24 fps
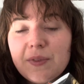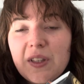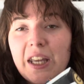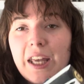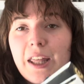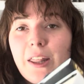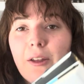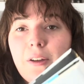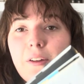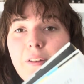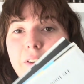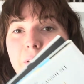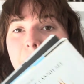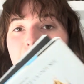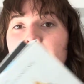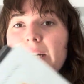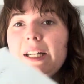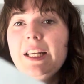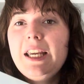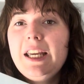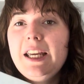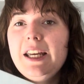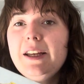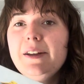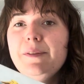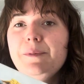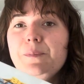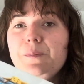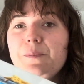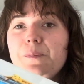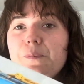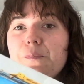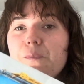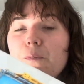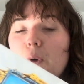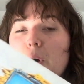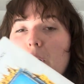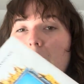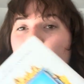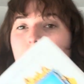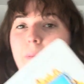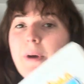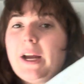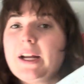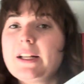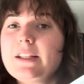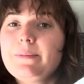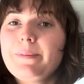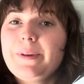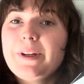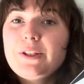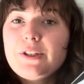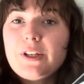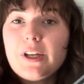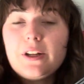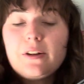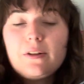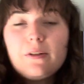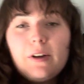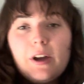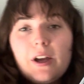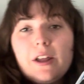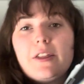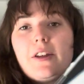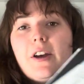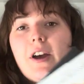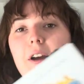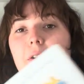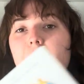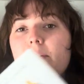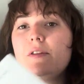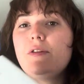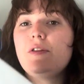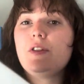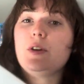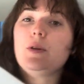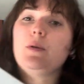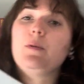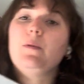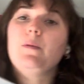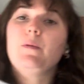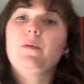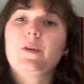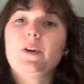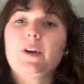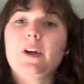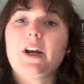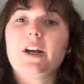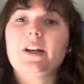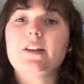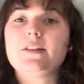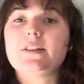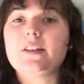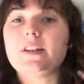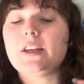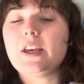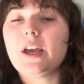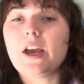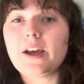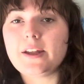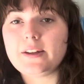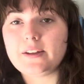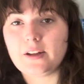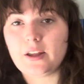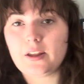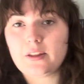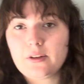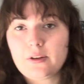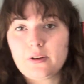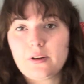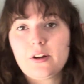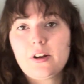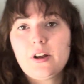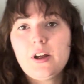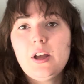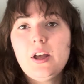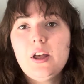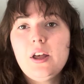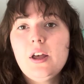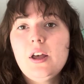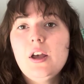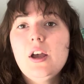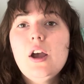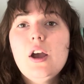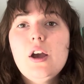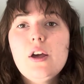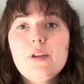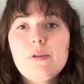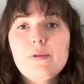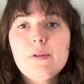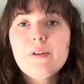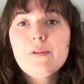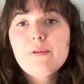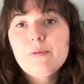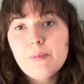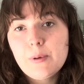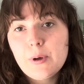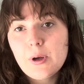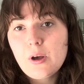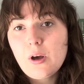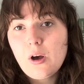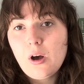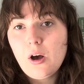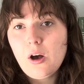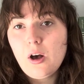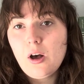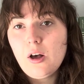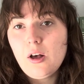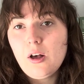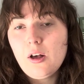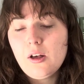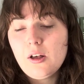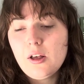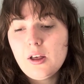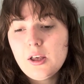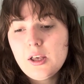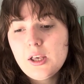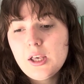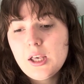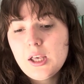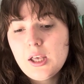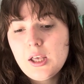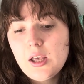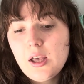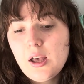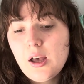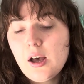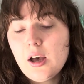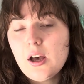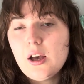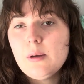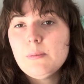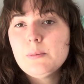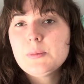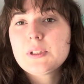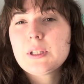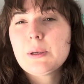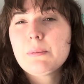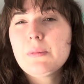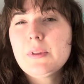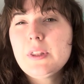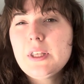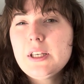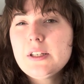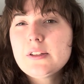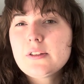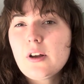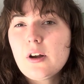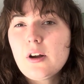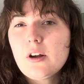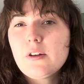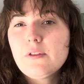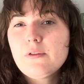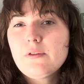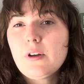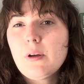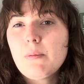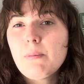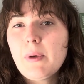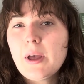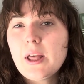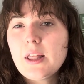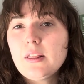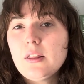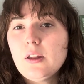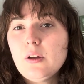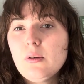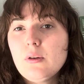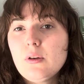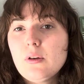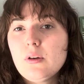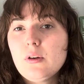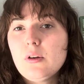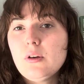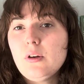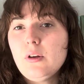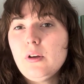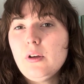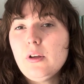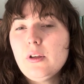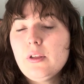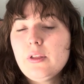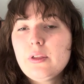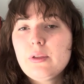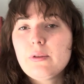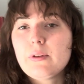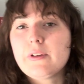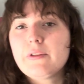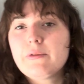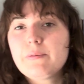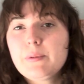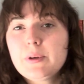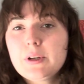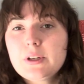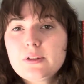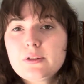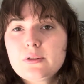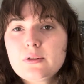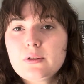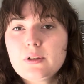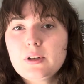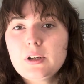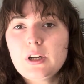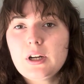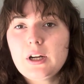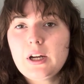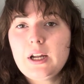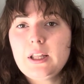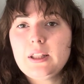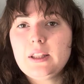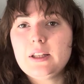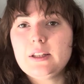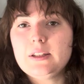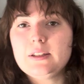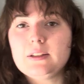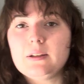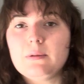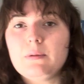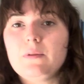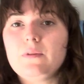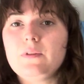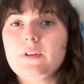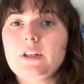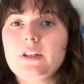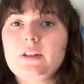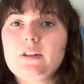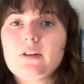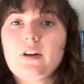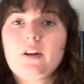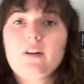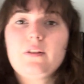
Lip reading: Hello everybody, welcome back to my channel. I thought I would film for you guys yet another thrift book haul. Some of these are from my local thrift bookstore, and then some of these are